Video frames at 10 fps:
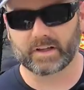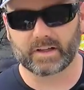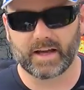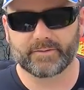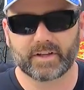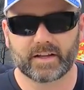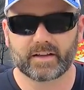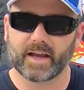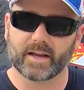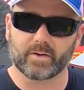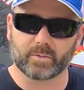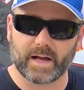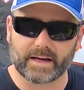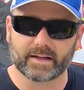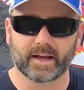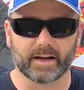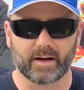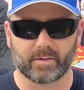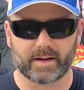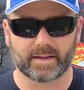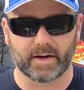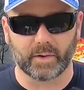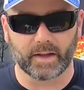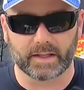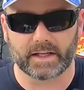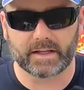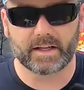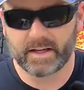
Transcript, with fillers: a left and a right, and I'll write that on the lid